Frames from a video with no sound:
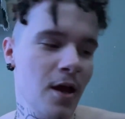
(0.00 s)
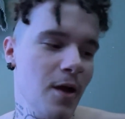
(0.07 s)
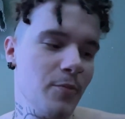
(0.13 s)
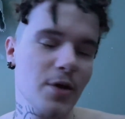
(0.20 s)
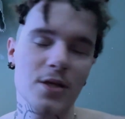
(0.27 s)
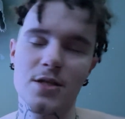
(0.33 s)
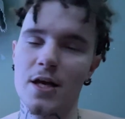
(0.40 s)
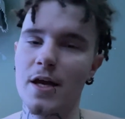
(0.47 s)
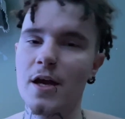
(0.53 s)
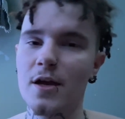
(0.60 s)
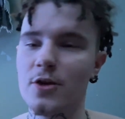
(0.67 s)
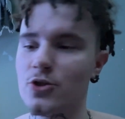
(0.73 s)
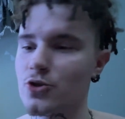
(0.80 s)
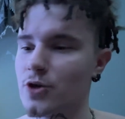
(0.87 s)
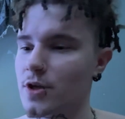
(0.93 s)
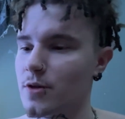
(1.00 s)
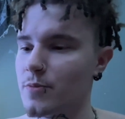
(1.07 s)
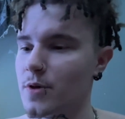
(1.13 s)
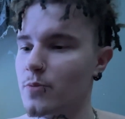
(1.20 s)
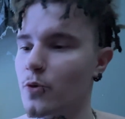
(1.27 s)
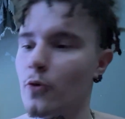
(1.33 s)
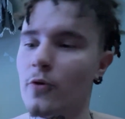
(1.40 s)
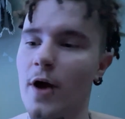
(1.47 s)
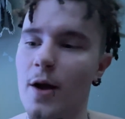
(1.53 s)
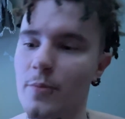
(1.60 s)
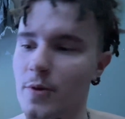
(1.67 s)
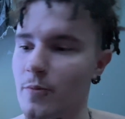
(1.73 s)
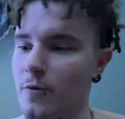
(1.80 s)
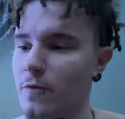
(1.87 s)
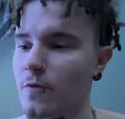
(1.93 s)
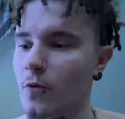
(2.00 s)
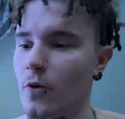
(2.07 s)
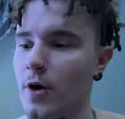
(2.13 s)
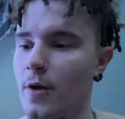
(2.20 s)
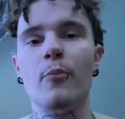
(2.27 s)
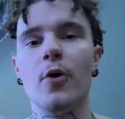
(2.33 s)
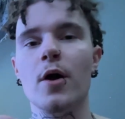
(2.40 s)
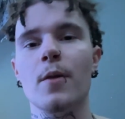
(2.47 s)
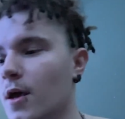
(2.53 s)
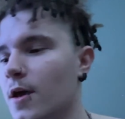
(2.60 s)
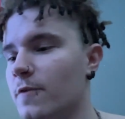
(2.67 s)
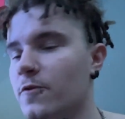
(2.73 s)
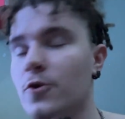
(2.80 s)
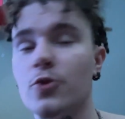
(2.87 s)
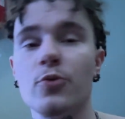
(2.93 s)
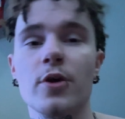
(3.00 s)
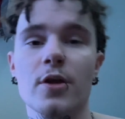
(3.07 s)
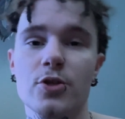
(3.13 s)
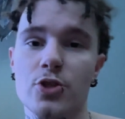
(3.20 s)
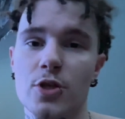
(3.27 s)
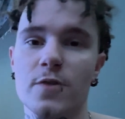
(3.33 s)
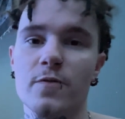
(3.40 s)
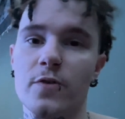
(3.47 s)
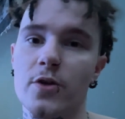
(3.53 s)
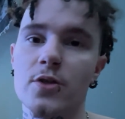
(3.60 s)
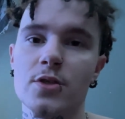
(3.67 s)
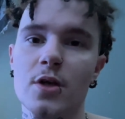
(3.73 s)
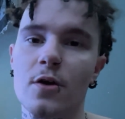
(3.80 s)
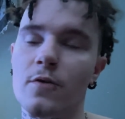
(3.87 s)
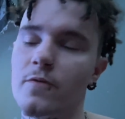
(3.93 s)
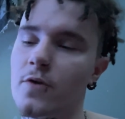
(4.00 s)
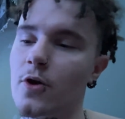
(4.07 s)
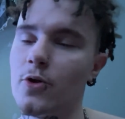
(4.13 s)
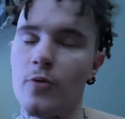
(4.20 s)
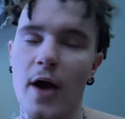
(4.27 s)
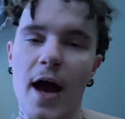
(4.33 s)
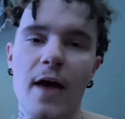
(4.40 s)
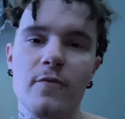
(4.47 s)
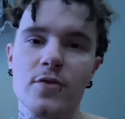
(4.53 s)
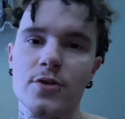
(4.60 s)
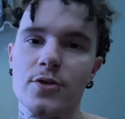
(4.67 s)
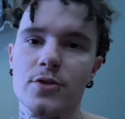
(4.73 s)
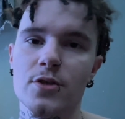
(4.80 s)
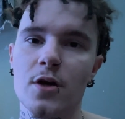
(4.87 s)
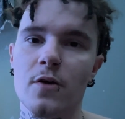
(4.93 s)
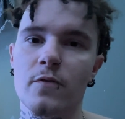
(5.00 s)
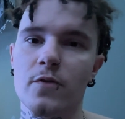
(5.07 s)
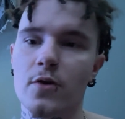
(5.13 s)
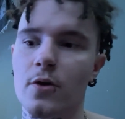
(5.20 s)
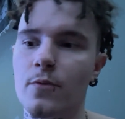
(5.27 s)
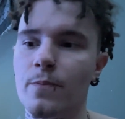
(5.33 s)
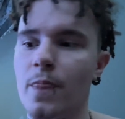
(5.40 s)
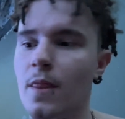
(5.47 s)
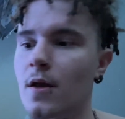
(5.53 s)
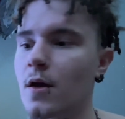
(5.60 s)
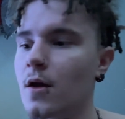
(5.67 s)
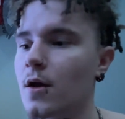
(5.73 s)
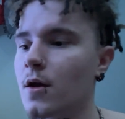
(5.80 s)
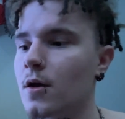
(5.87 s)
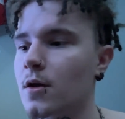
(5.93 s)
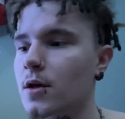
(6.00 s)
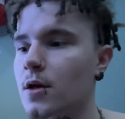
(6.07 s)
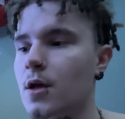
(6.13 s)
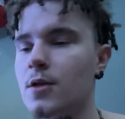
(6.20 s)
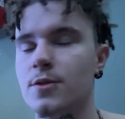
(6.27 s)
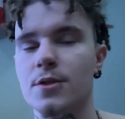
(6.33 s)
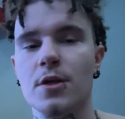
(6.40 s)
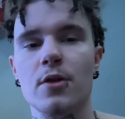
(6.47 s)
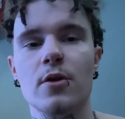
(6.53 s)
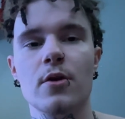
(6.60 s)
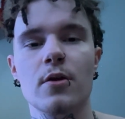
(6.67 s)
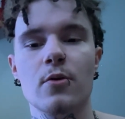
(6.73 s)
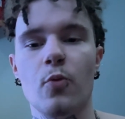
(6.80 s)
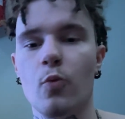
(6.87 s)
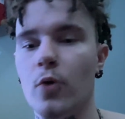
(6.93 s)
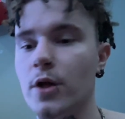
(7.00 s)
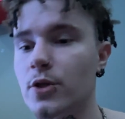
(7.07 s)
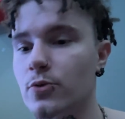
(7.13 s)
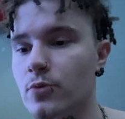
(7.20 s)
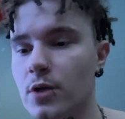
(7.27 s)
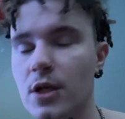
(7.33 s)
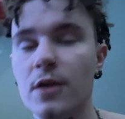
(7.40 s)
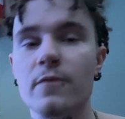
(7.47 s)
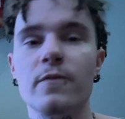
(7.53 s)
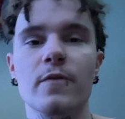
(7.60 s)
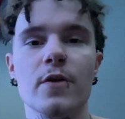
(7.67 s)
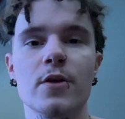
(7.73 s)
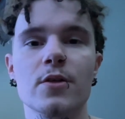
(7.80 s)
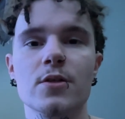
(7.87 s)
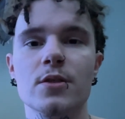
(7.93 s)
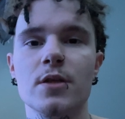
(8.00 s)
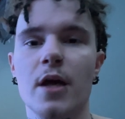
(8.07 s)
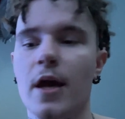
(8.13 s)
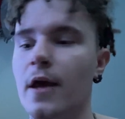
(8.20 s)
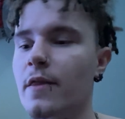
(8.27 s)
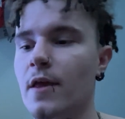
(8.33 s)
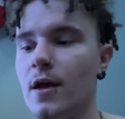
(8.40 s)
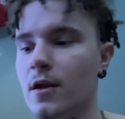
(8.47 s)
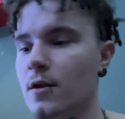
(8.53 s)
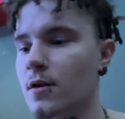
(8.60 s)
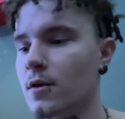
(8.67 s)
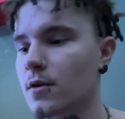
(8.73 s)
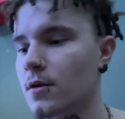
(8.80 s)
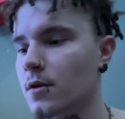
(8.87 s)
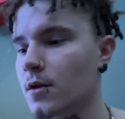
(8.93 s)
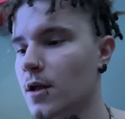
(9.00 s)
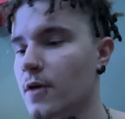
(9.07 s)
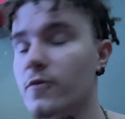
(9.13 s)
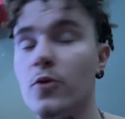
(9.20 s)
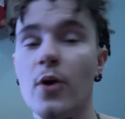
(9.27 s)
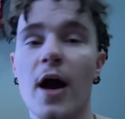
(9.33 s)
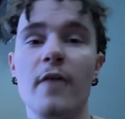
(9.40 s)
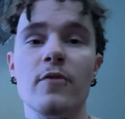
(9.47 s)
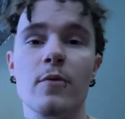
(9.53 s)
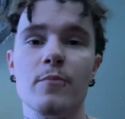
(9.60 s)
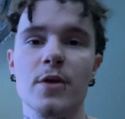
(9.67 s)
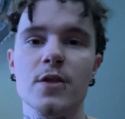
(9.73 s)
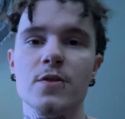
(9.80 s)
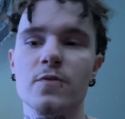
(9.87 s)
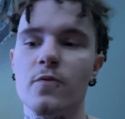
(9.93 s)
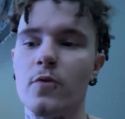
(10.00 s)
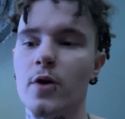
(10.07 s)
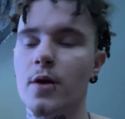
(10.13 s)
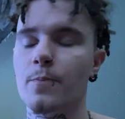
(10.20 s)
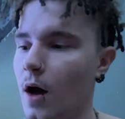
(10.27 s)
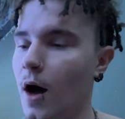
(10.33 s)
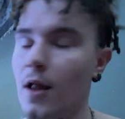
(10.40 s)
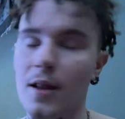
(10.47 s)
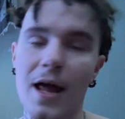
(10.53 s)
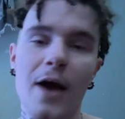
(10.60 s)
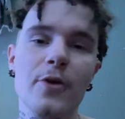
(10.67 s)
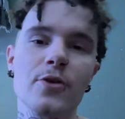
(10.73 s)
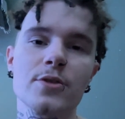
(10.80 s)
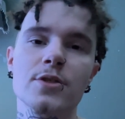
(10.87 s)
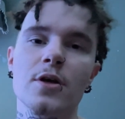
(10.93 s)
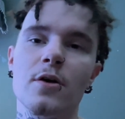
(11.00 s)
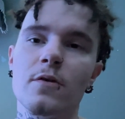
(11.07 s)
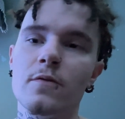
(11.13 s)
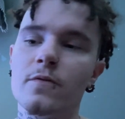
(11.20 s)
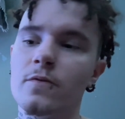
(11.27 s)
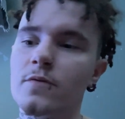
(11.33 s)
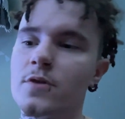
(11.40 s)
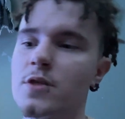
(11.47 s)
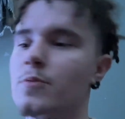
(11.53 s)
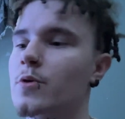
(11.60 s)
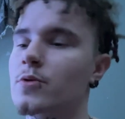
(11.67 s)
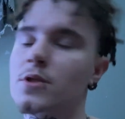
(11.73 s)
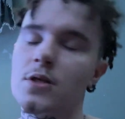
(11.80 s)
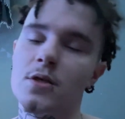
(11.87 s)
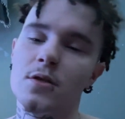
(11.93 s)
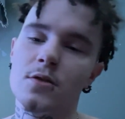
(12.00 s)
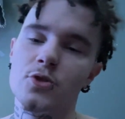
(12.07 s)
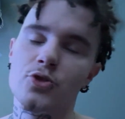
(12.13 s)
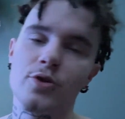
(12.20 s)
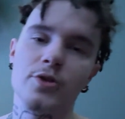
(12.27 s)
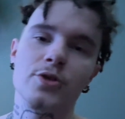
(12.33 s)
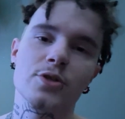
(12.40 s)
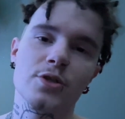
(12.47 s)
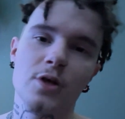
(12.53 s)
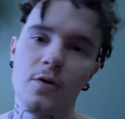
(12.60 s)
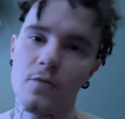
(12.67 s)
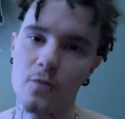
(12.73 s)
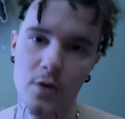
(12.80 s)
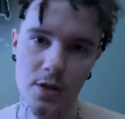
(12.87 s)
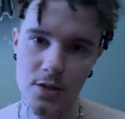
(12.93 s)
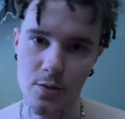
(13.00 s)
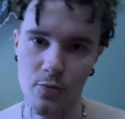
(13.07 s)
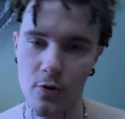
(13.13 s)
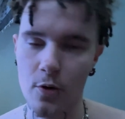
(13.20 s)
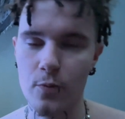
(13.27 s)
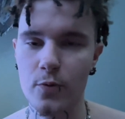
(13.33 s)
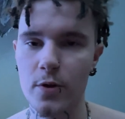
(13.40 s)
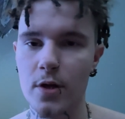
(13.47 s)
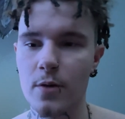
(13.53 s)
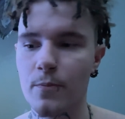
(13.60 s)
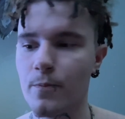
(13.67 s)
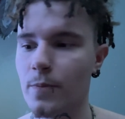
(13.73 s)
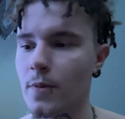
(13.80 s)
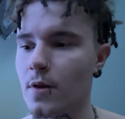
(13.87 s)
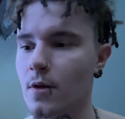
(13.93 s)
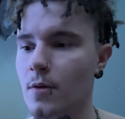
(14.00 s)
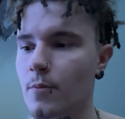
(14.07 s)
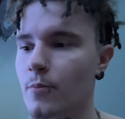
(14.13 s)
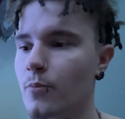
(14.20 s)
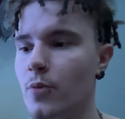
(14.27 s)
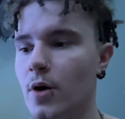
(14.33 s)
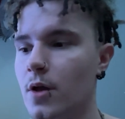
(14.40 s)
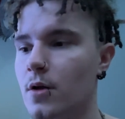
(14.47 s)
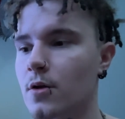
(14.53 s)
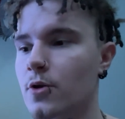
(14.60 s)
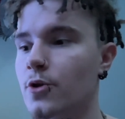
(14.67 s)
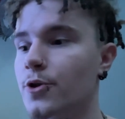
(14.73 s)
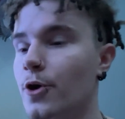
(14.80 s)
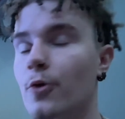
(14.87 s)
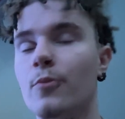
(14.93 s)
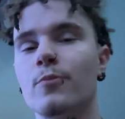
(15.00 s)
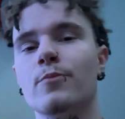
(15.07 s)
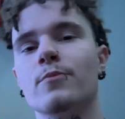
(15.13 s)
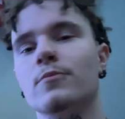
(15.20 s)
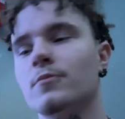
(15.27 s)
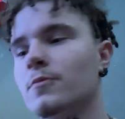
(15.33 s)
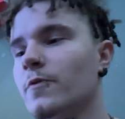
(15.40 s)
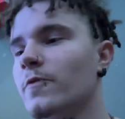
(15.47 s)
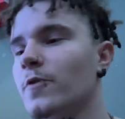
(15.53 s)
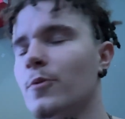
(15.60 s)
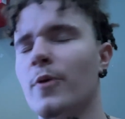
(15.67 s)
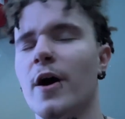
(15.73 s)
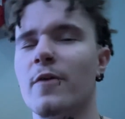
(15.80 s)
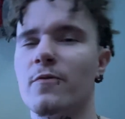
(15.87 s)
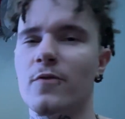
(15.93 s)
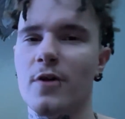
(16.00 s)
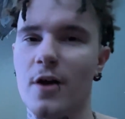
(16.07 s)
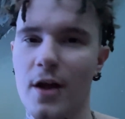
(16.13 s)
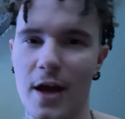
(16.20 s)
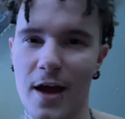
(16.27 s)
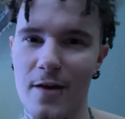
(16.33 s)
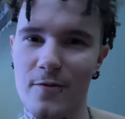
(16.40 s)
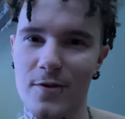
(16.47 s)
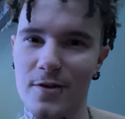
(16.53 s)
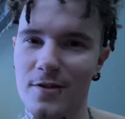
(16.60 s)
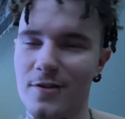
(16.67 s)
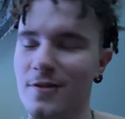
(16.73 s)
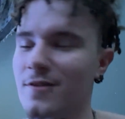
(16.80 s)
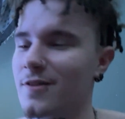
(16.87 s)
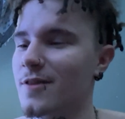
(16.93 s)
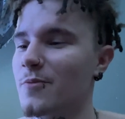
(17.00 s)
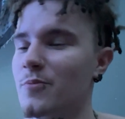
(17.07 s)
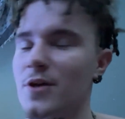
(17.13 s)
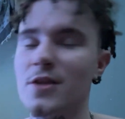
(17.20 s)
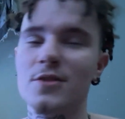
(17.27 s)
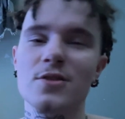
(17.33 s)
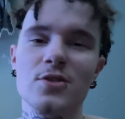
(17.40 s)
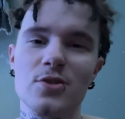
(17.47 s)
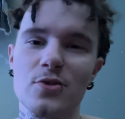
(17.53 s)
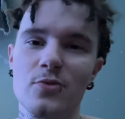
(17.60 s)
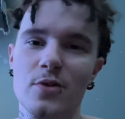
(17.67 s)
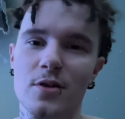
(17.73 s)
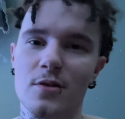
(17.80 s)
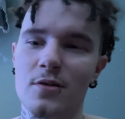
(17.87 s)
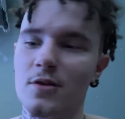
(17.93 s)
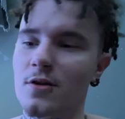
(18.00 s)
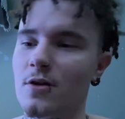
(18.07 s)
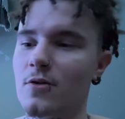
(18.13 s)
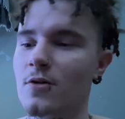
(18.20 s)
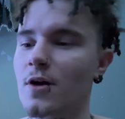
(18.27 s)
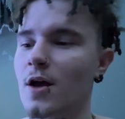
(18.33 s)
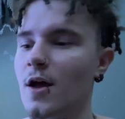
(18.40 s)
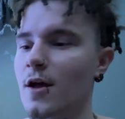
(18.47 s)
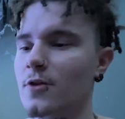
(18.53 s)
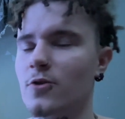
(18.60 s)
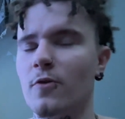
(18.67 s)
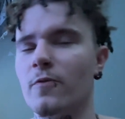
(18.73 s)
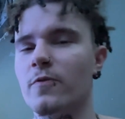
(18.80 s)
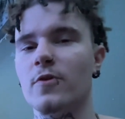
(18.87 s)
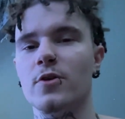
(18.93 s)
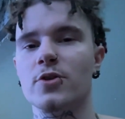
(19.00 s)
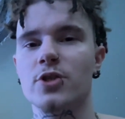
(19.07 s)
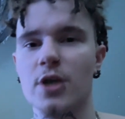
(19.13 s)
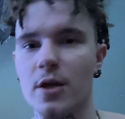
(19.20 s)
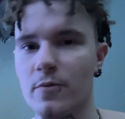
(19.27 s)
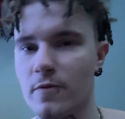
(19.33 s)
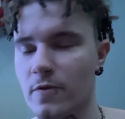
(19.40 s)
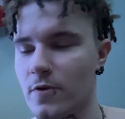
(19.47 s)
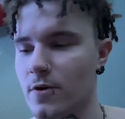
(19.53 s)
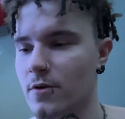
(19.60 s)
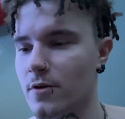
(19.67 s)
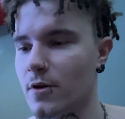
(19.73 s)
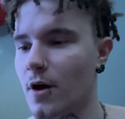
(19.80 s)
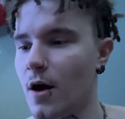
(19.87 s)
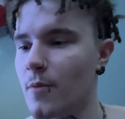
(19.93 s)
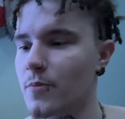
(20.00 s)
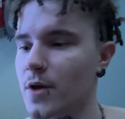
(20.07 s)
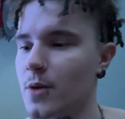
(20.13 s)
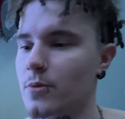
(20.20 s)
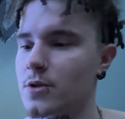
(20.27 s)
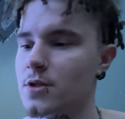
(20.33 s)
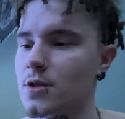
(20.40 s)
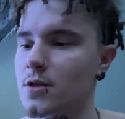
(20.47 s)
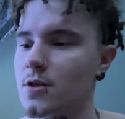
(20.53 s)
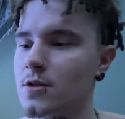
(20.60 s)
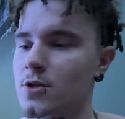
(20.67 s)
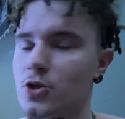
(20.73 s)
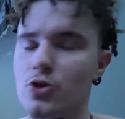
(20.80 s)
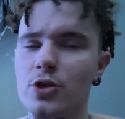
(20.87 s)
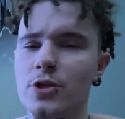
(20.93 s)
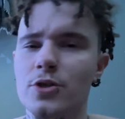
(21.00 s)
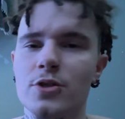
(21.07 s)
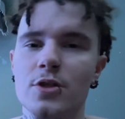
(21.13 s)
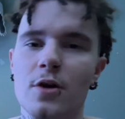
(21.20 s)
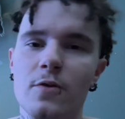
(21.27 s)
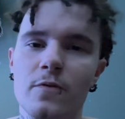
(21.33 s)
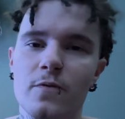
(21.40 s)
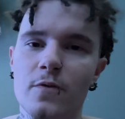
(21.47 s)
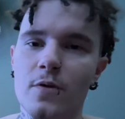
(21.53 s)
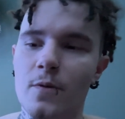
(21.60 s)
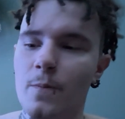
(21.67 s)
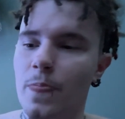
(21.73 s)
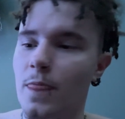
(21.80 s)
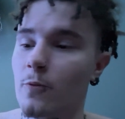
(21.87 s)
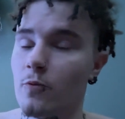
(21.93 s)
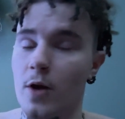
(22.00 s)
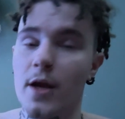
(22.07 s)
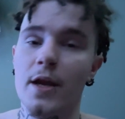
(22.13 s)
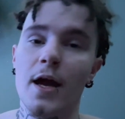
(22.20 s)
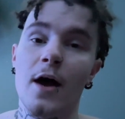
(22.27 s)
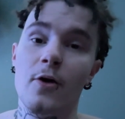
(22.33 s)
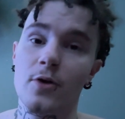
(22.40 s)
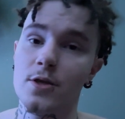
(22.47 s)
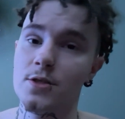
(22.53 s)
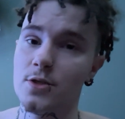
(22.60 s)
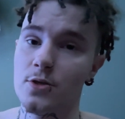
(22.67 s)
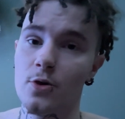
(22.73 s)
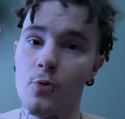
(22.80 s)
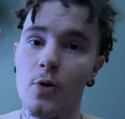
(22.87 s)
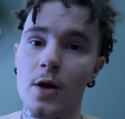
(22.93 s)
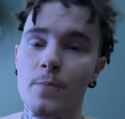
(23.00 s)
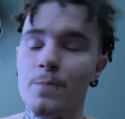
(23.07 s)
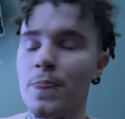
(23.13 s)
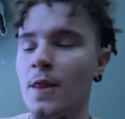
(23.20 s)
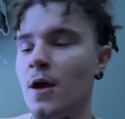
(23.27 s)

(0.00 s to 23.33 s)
because I care to treat the people around me before. But if you're doing it just for yourself and all you have is yourself, you know, consider what you need first, and then if you have the means for it, allow yourself to be able to treat yourself when it's appropriate, but don't feel bad for not having the means to, and you know, don't feel ashamed for not being able to treat yourself right now. Because you know what,